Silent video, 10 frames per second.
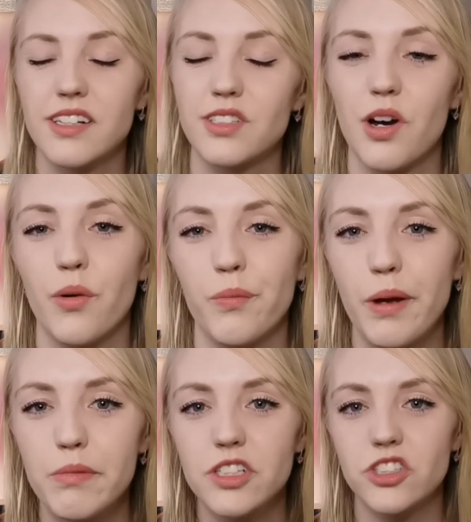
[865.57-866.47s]
So
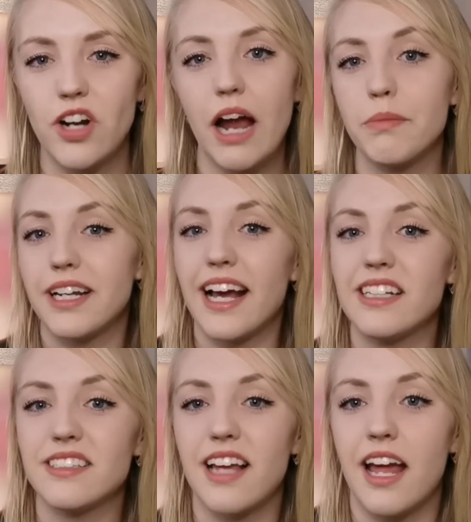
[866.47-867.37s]
maybe just try and be
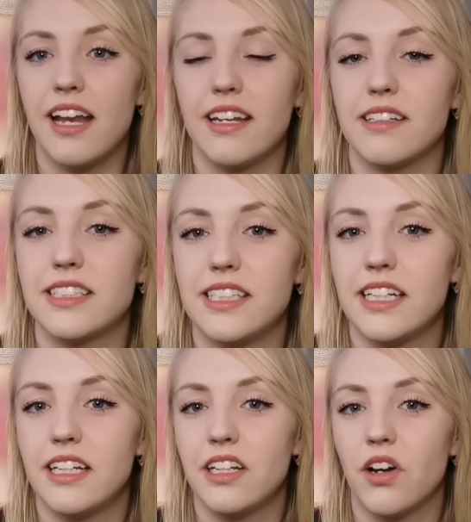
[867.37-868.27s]
nice and
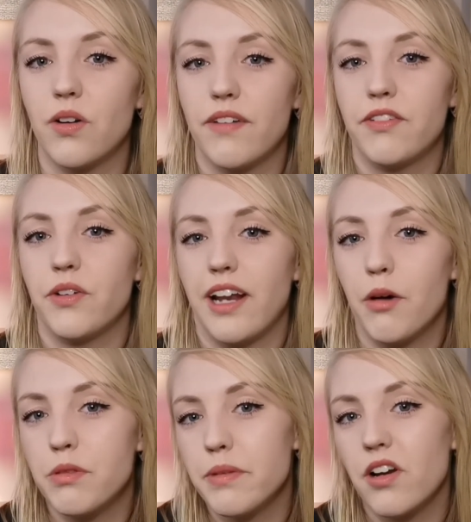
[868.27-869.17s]
see, you know, if you can
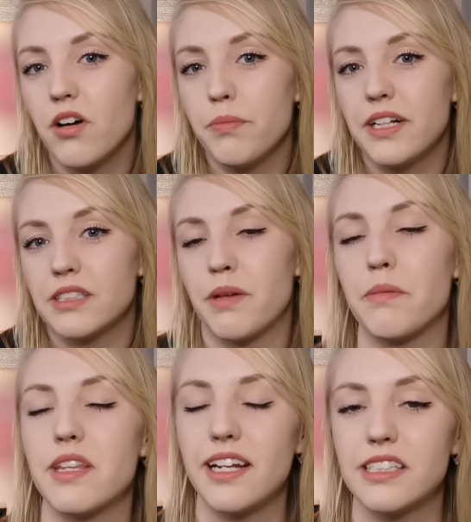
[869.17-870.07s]
help them at all, because
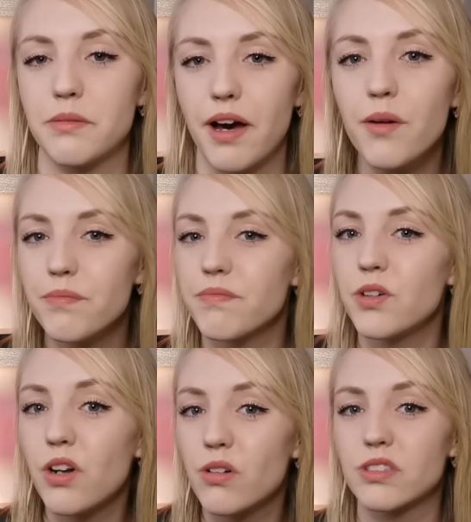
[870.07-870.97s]
maybe they need some help,
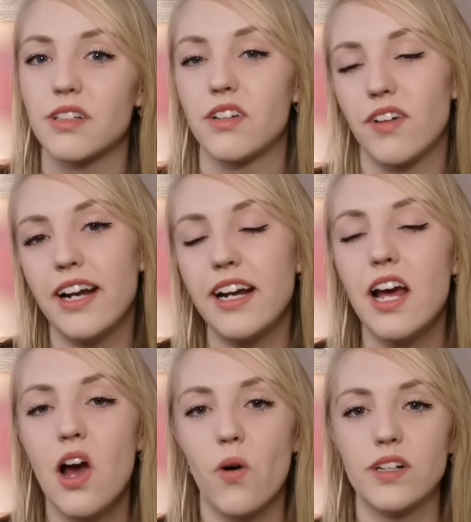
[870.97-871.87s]
who knows, right?
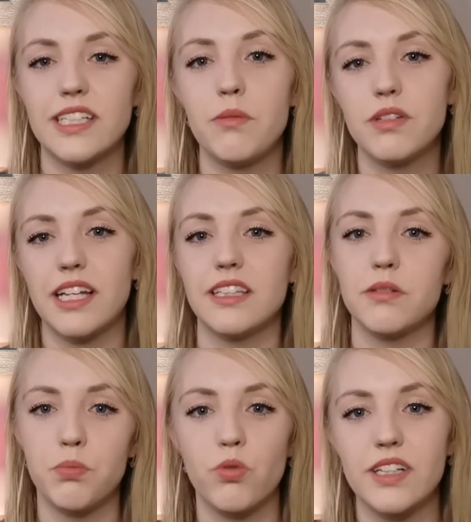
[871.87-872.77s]
Or same with like
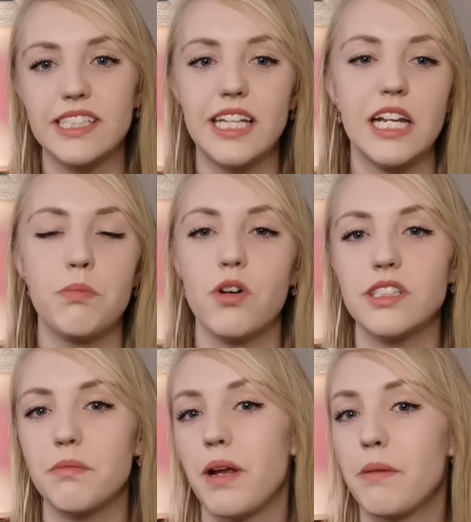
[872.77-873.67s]
the really skinny
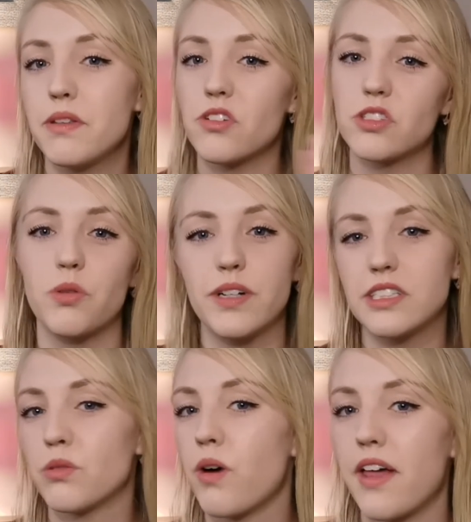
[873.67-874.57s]
person, maybe there's a
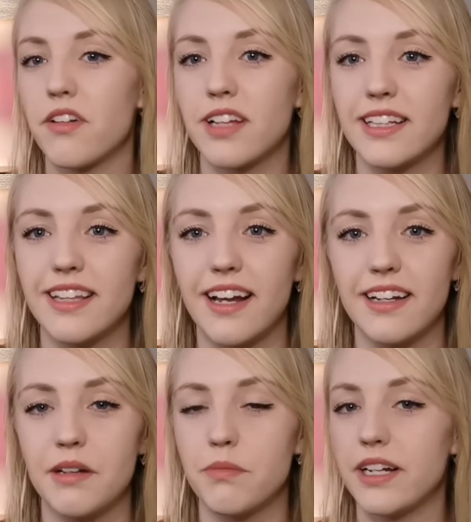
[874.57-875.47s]
reason why they're like that.
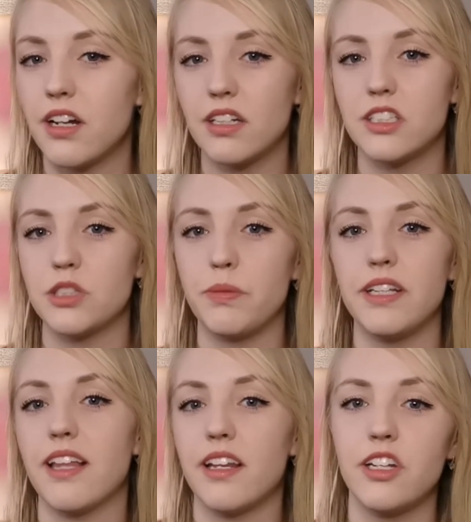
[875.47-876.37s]
It might not just be
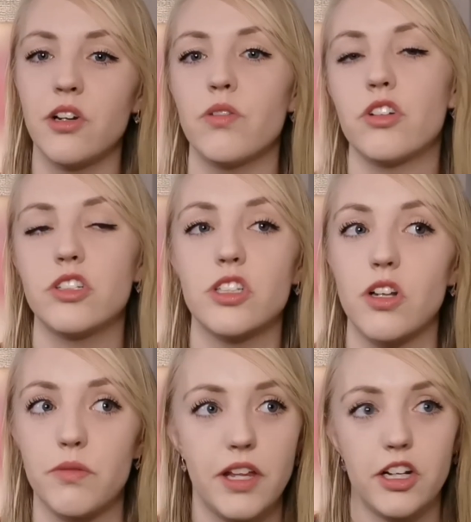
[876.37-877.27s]
that, you know,
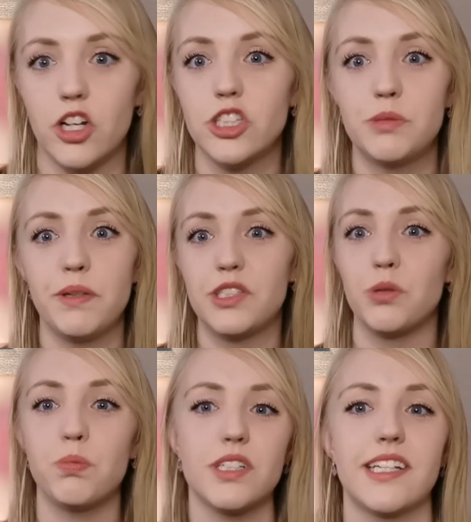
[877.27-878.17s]
they could just be
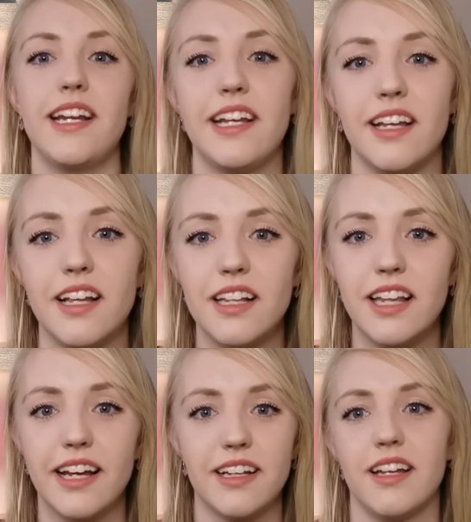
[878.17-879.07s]
super skinny.
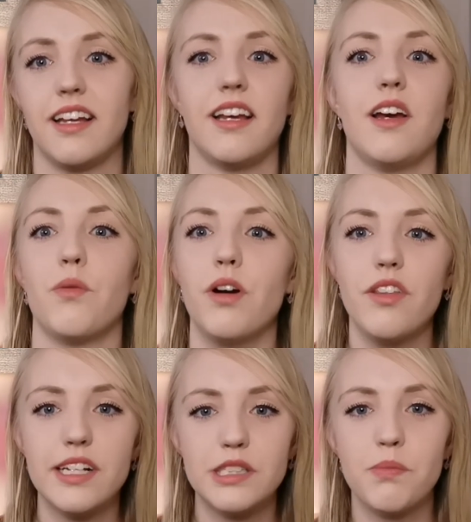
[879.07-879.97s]
Like, what are
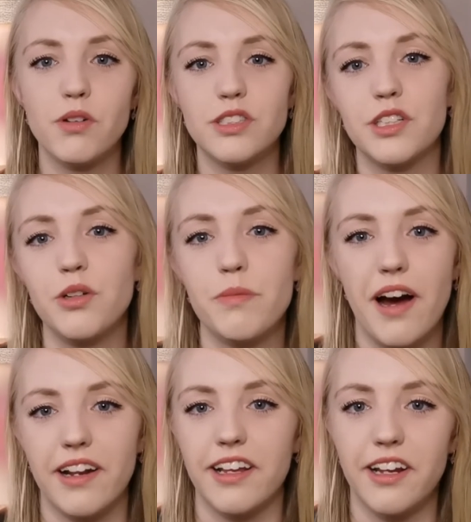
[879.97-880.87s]
they supposed to do
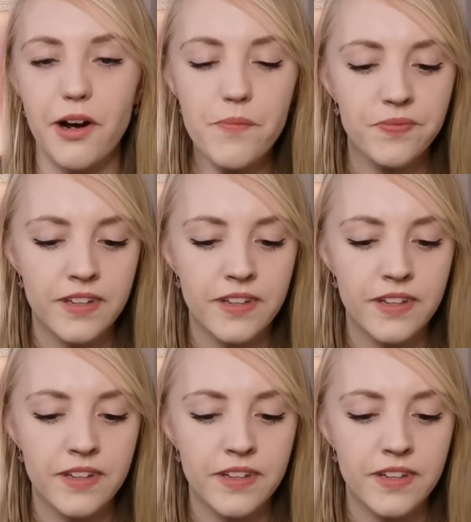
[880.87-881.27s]
about it, you know?